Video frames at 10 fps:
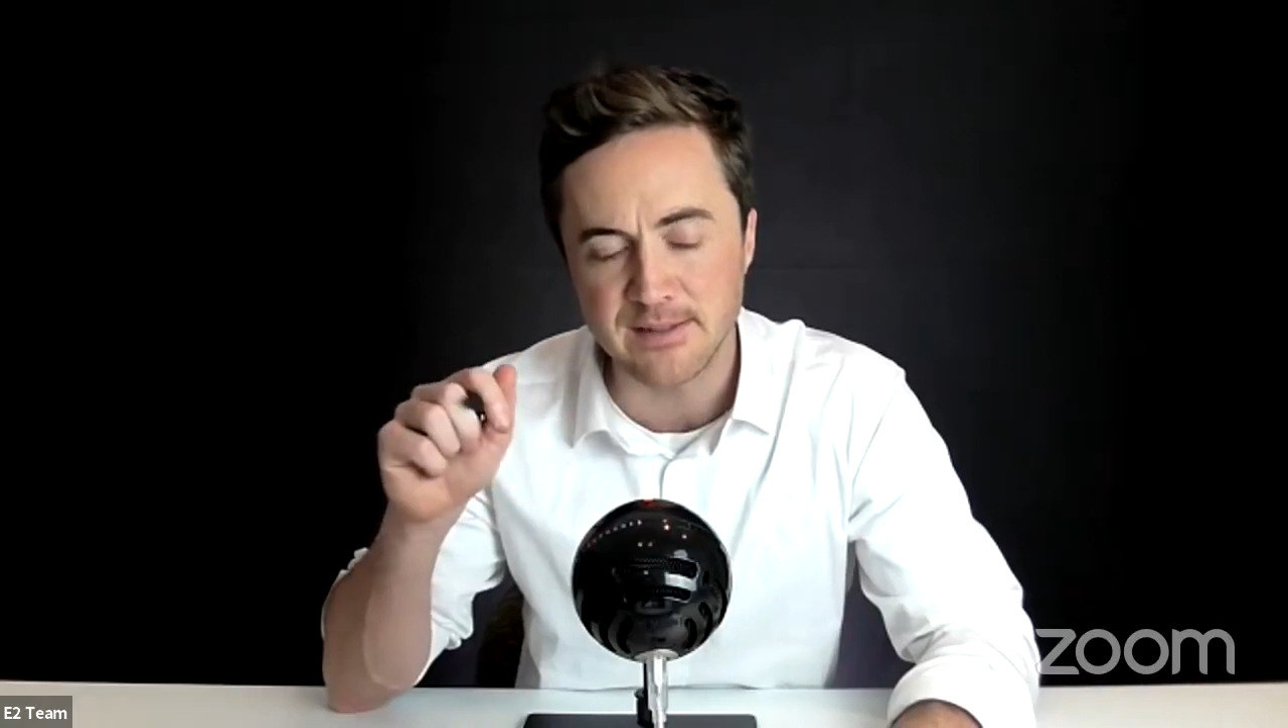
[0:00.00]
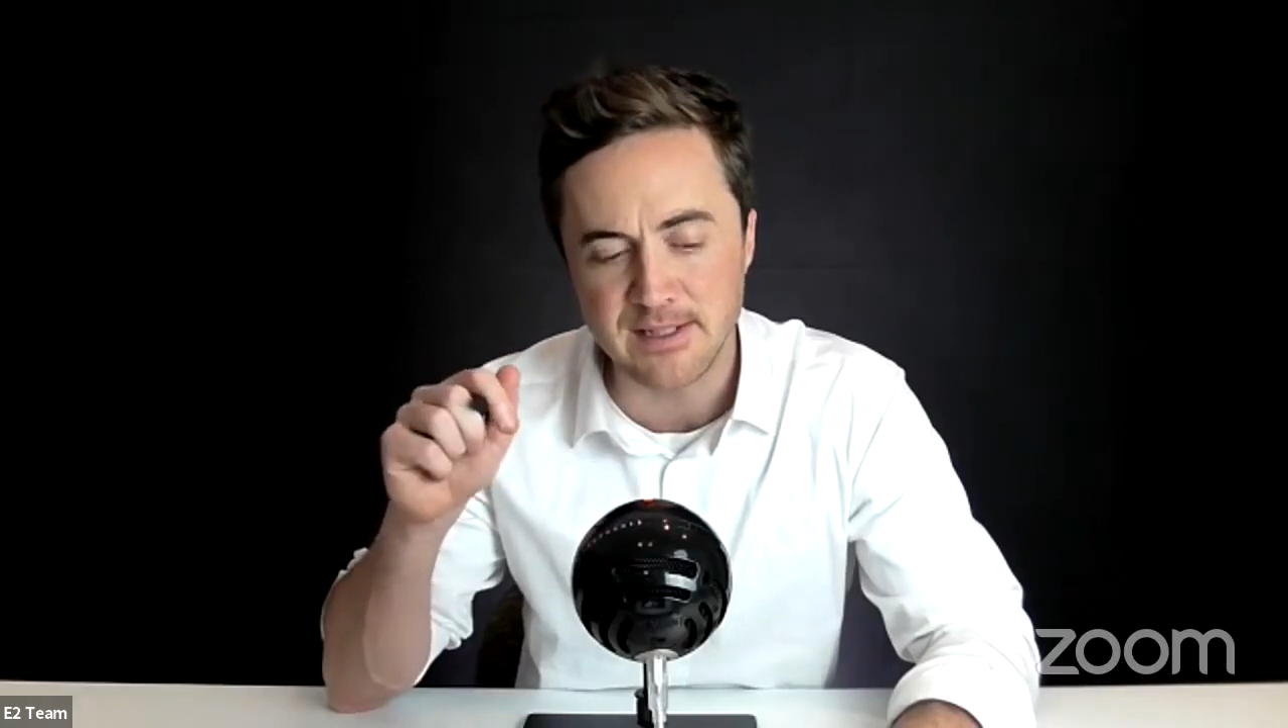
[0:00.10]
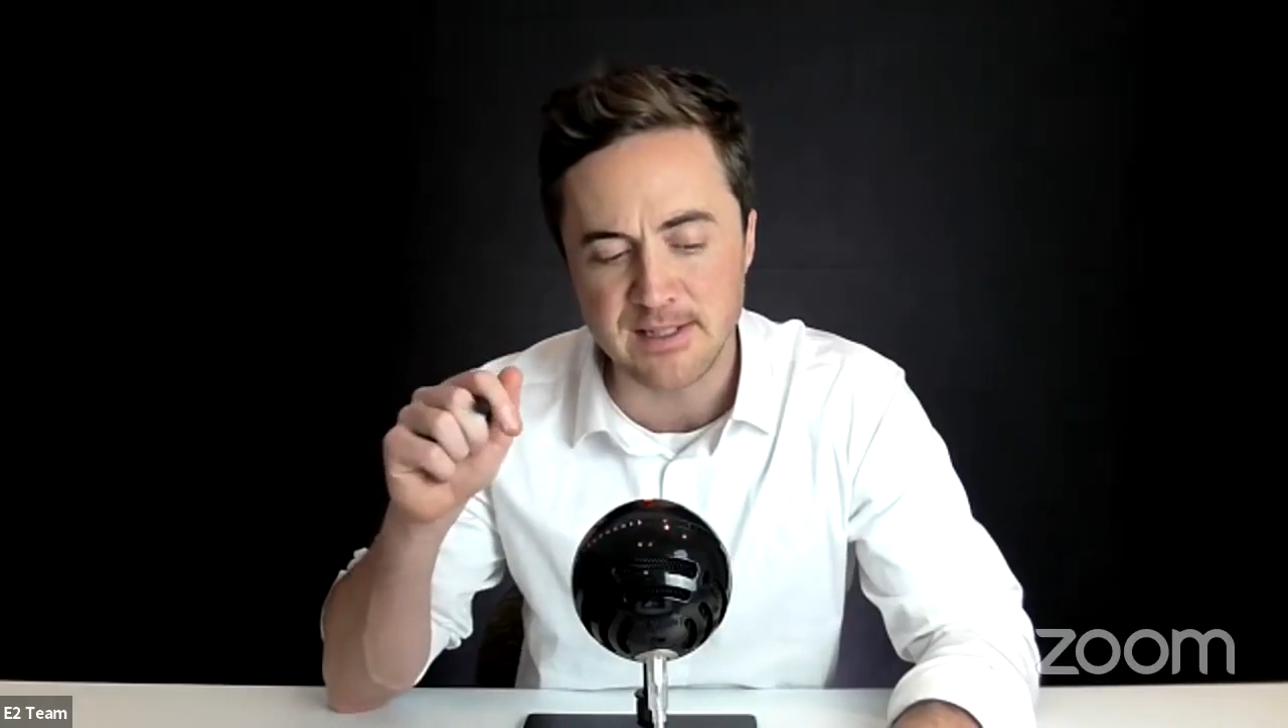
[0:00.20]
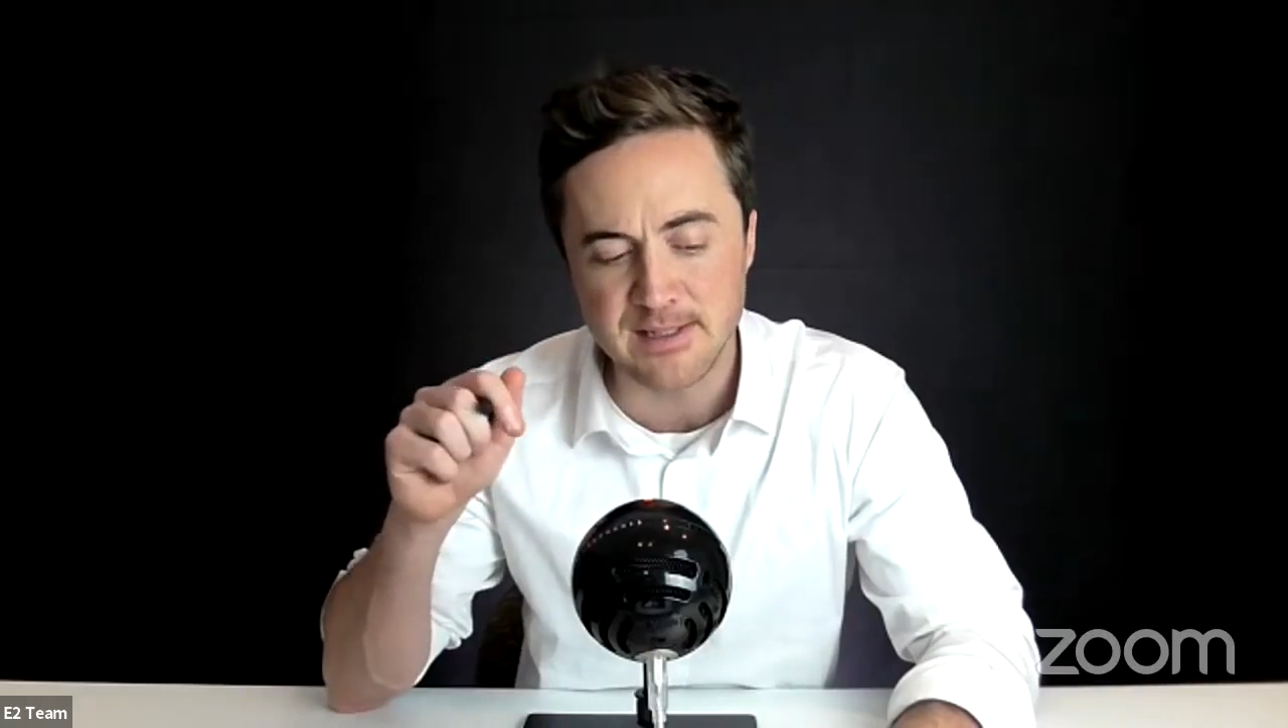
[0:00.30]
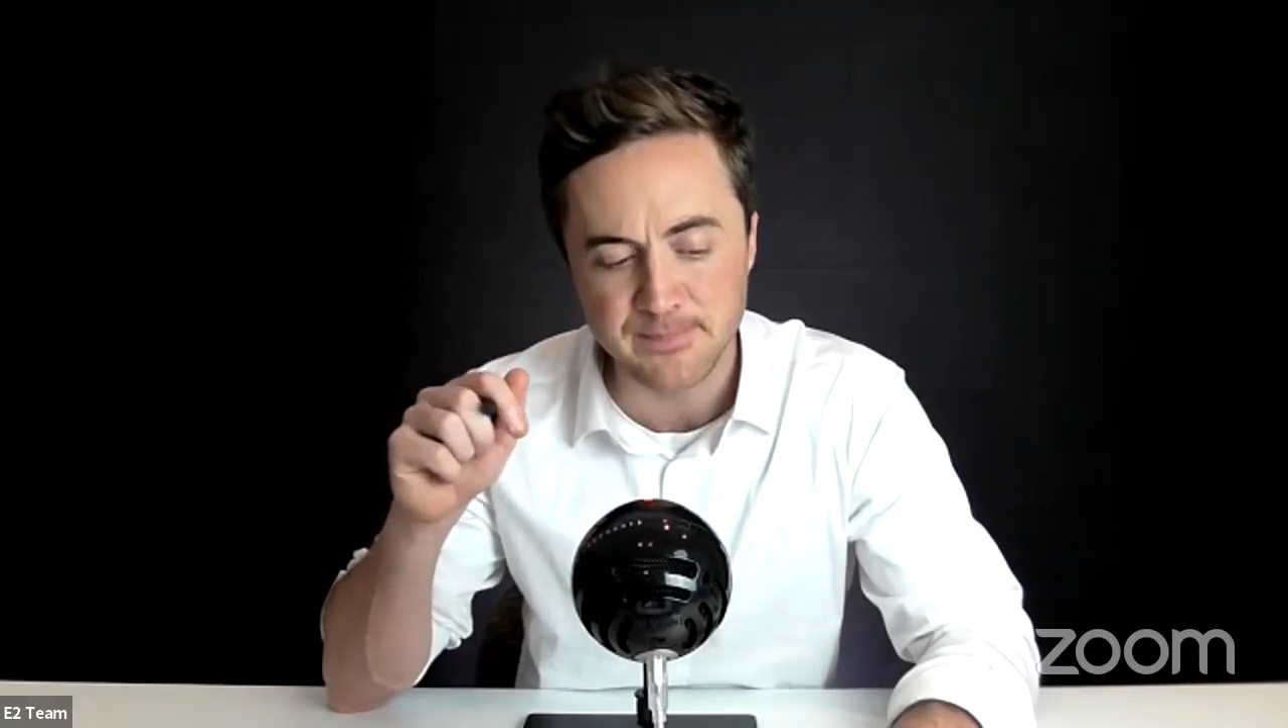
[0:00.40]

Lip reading: is